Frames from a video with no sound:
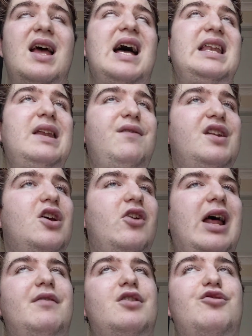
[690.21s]
And if you don't
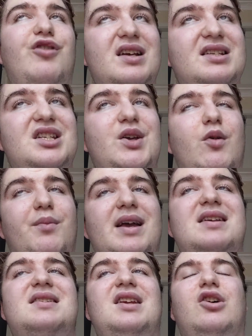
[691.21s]
have a crest, you are
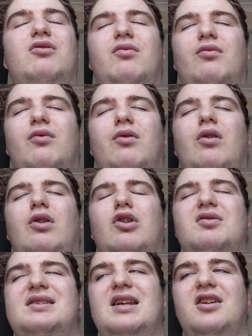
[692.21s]
basically
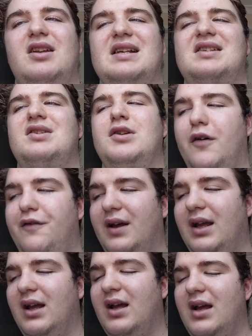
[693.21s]
considered as
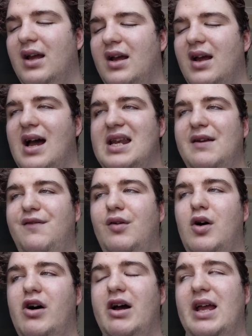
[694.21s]
nothing. And if
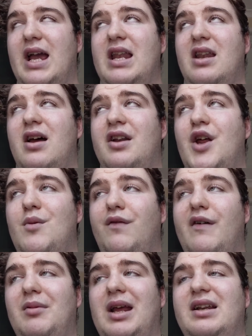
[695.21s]
you are in a noble
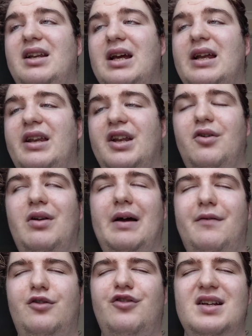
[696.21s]
family and you don't
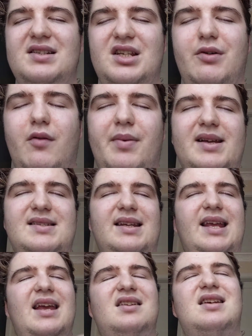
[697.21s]
have a crest, you are basically
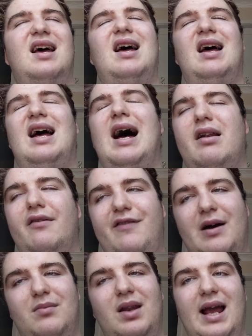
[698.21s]
kicked out of the
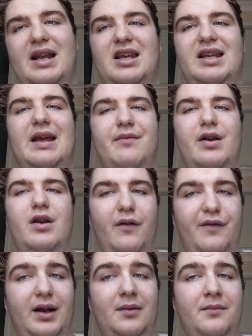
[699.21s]
family and you're given
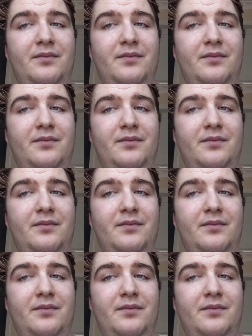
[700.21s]
nothing.